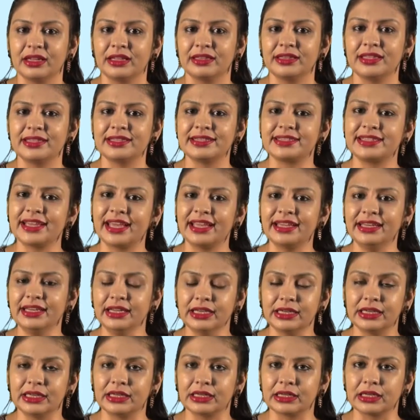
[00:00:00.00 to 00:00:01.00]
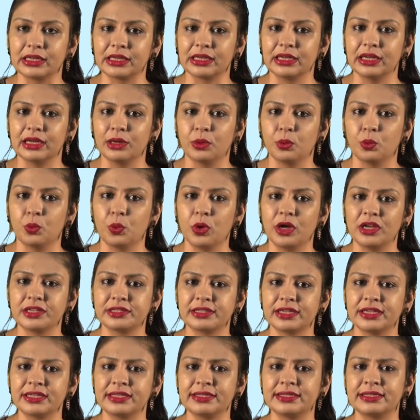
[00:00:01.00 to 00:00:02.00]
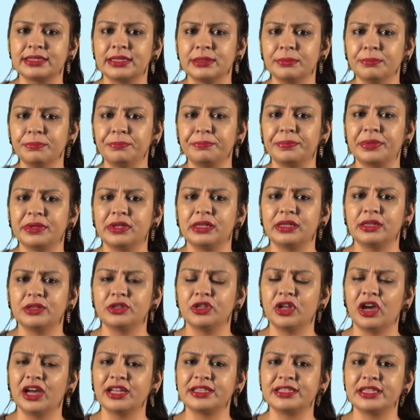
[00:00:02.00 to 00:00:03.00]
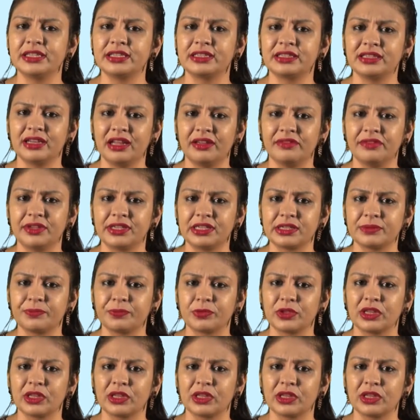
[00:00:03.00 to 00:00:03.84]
The Steinkirk was a simple knotted cravat